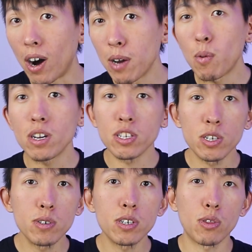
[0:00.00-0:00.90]
I want
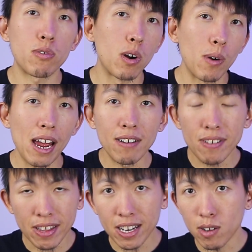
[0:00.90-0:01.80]
you to throw
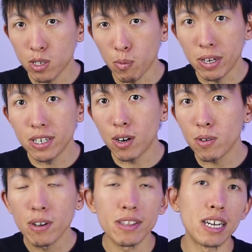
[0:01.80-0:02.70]
everything out the
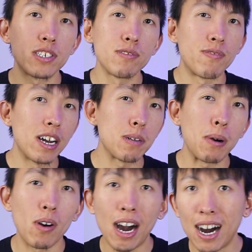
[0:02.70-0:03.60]
window that you've read
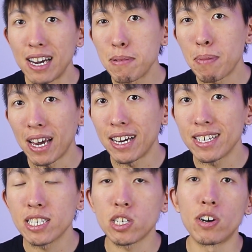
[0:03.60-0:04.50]
about
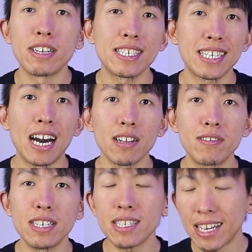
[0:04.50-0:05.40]
high-paying starting
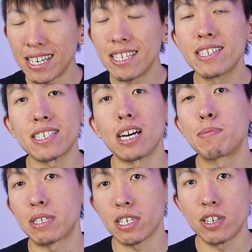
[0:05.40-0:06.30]
salaries in
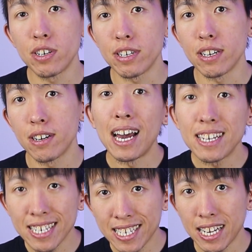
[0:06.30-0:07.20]
cybersecurity
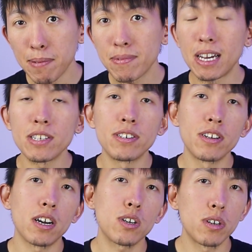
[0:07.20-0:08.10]
and accept that you're
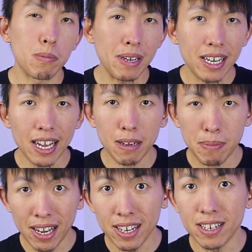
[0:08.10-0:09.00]
not going to be getting
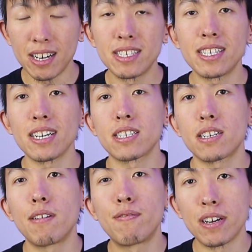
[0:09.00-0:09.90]
paid a
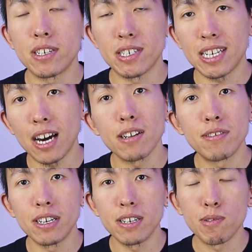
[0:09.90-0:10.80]
six-figure
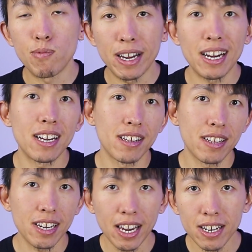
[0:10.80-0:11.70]
salary right out of
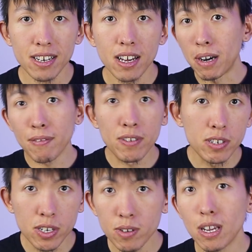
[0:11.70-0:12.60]
the gate. But if you
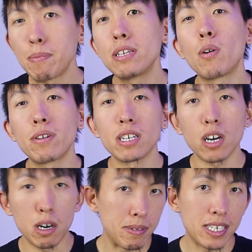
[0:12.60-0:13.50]
do, let me know in the
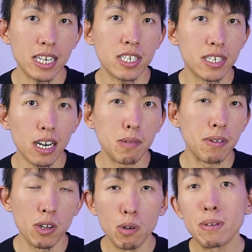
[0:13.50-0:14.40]
comment section down below,